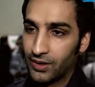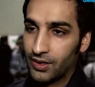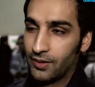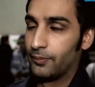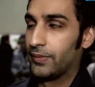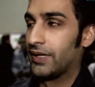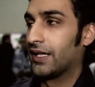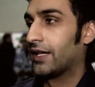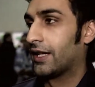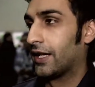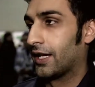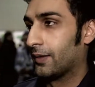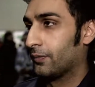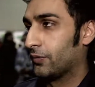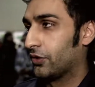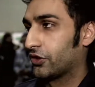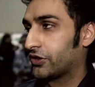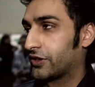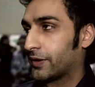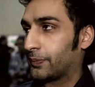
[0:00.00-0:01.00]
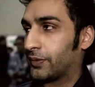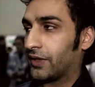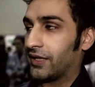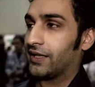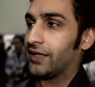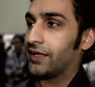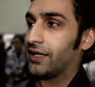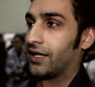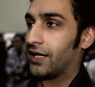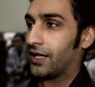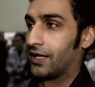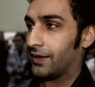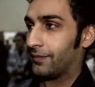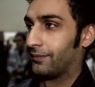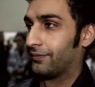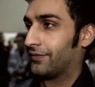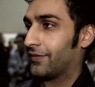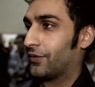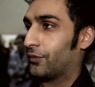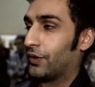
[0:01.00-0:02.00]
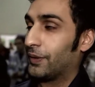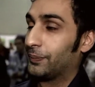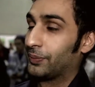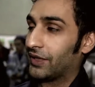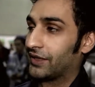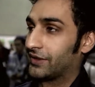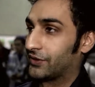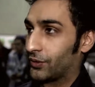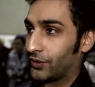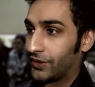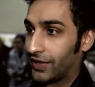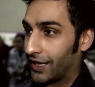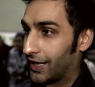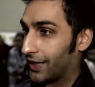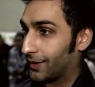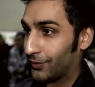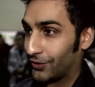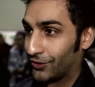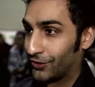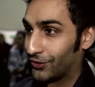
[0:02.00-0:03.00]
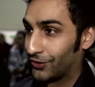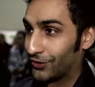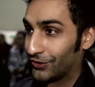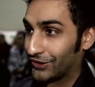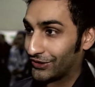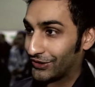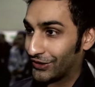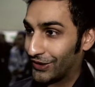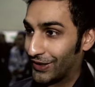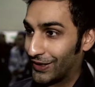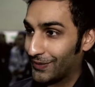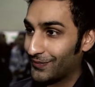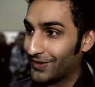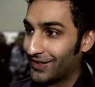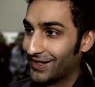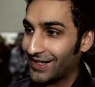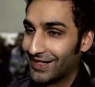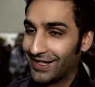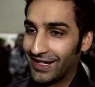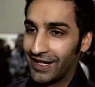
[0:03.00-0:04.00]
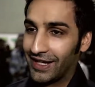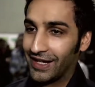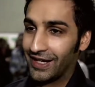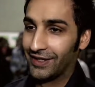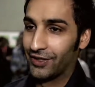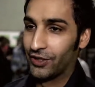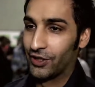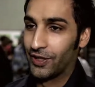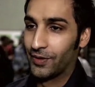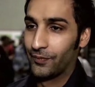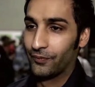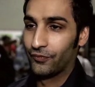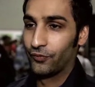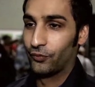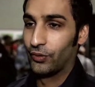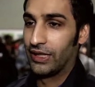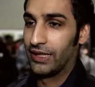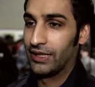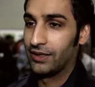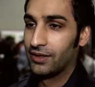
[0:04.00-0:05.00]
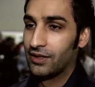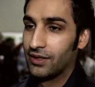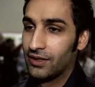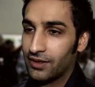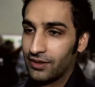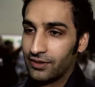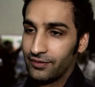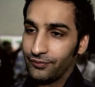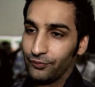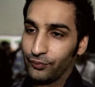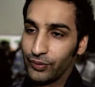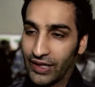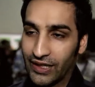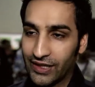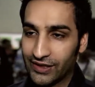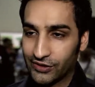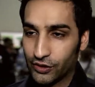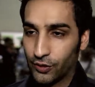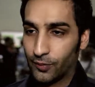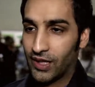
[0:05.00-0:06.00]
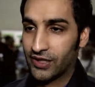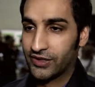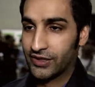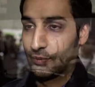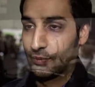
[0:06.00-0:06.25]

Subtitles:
Me and him used to play, we played Soul Calibur all the time, and we played it so much that